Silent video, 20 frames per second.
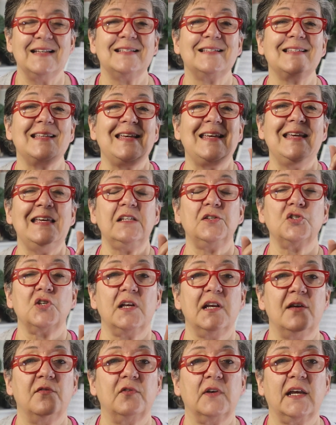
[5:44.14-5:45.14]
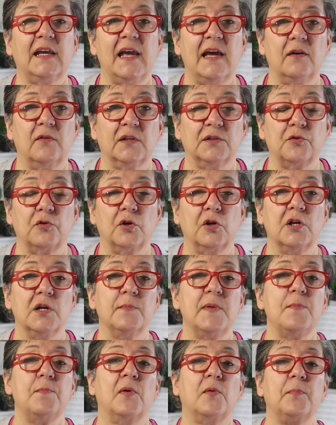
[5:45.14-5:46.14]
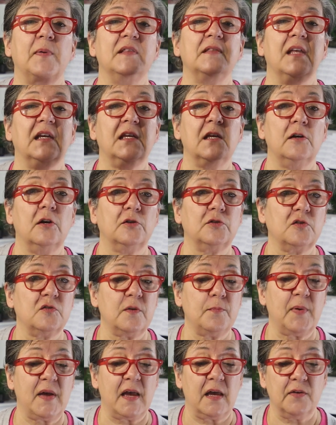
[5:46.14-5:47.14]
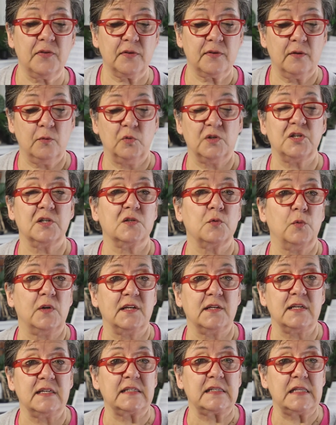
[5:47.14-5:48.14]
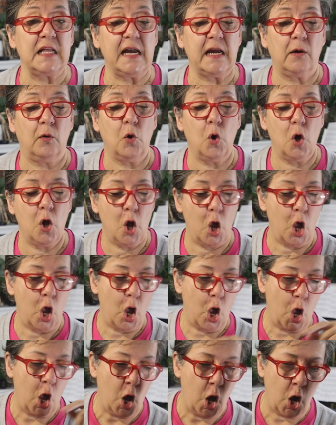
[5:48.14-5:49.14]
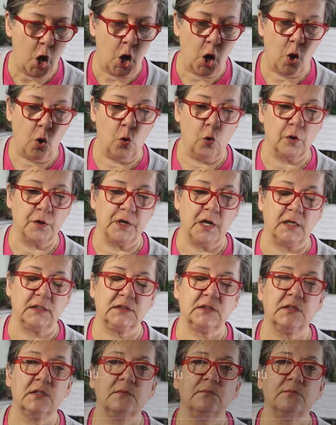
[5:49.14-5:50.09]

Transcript: Is each and every character going to be perpendicular to the path, which is what it is now, or not?